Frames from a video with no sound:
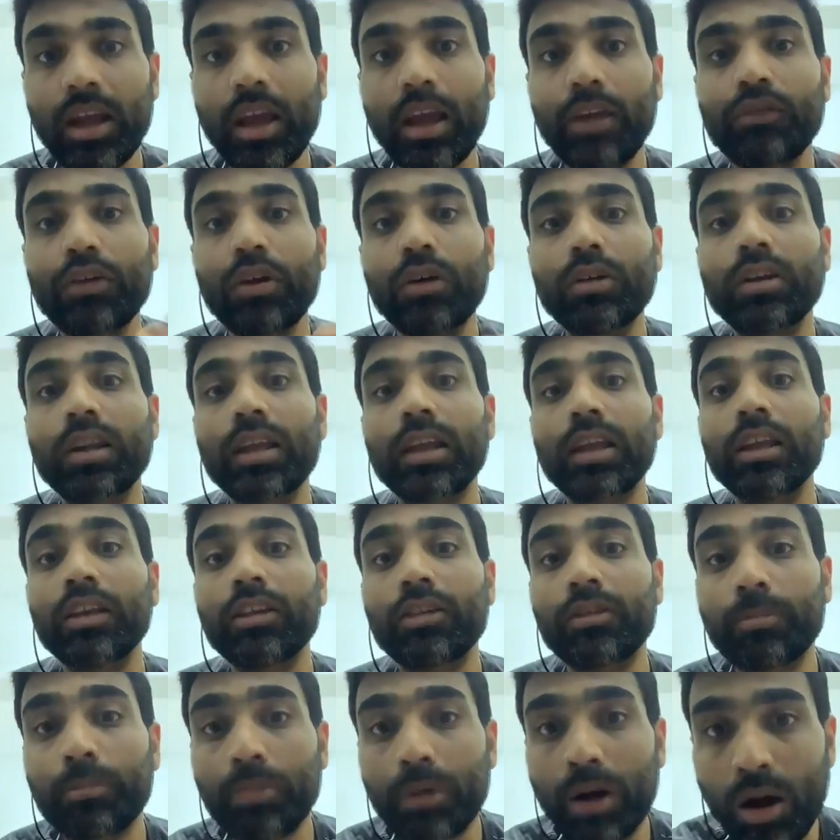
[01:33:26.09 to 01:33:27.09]
If you are
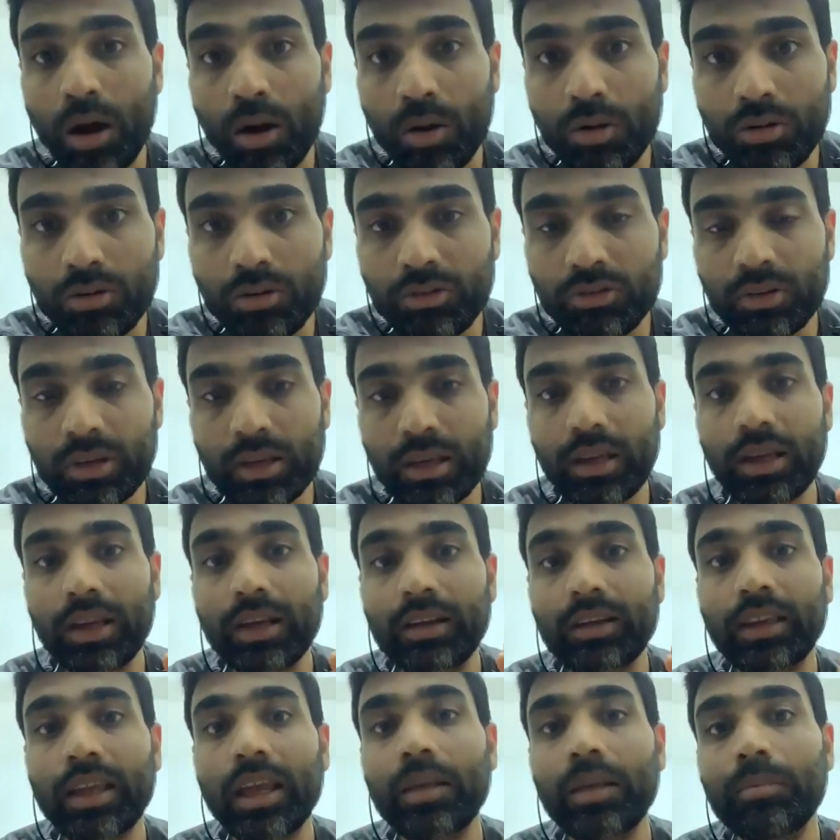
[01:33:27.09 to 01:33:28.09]
taking sprouts,
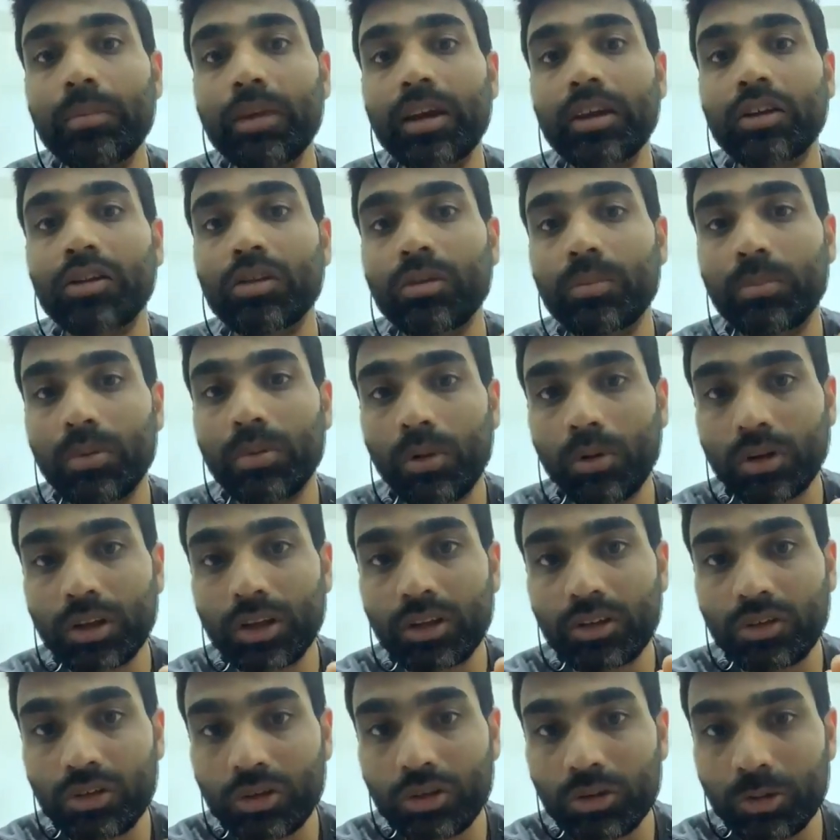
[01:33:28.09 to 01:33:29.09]
it can make you
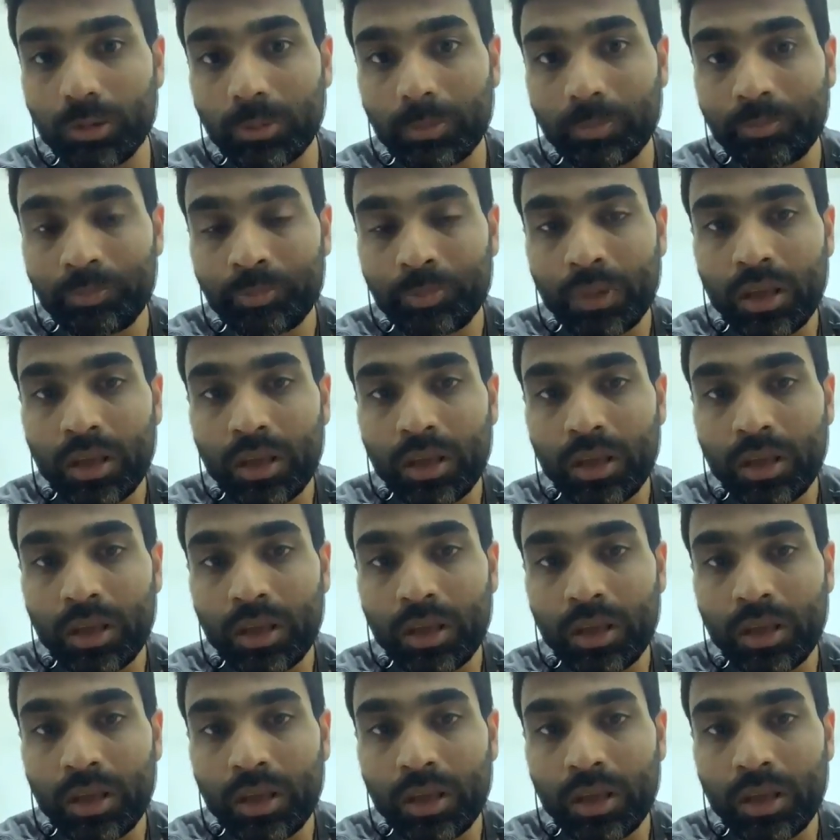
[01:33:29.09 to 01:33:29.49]
bloated too.